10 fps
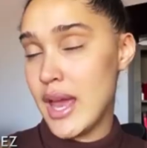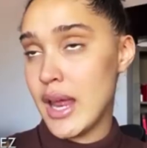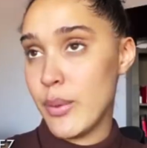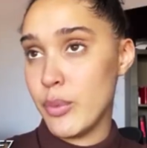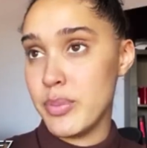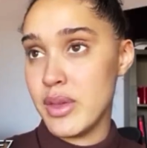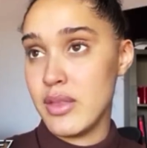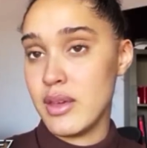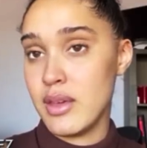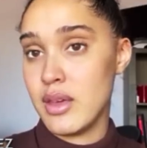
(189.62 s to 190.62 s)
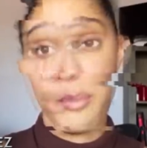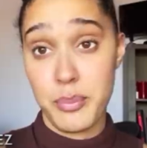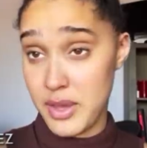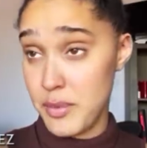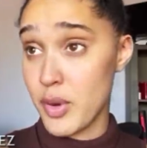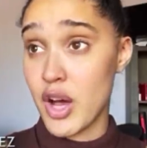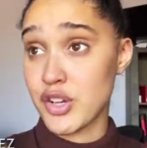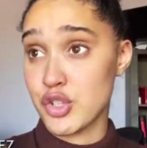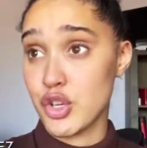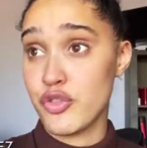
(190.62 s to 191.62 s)
I will be the
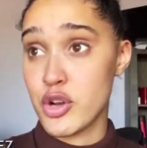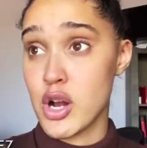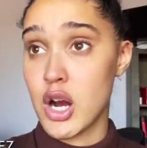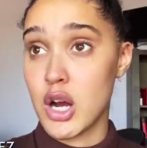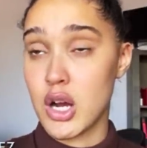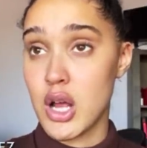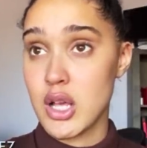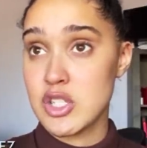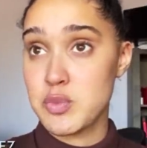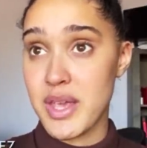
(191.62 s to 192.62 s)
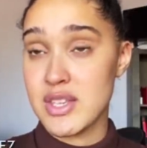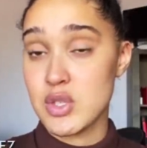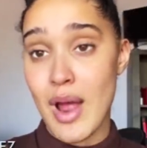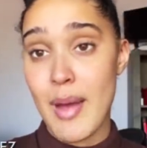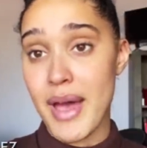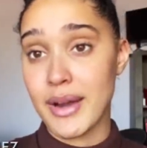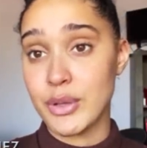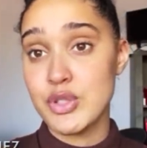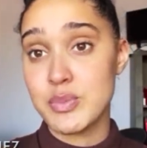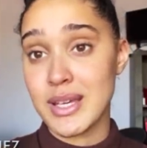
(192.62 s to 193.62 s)
beatboxer for our space rap
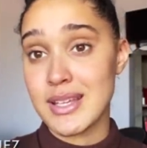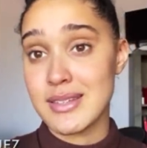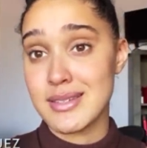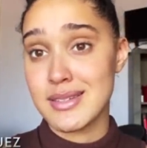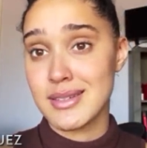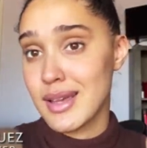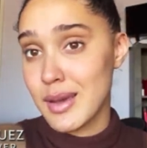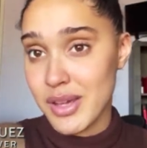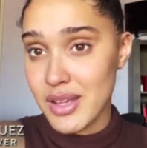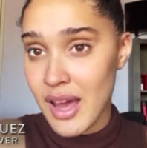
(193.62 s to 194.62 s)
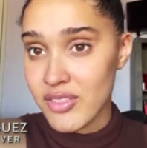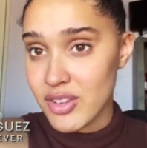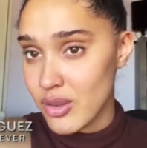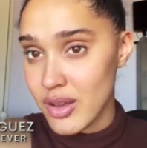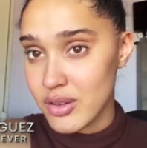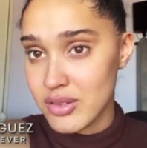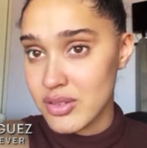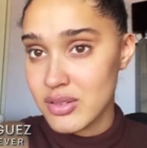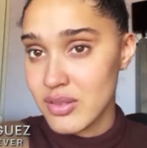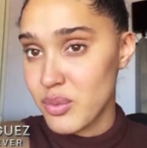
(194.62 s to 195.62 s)
battles because mean, you have to do
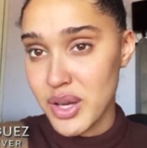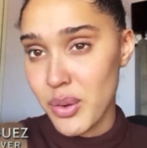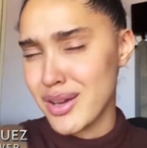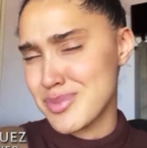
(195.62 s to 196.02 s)
those when going to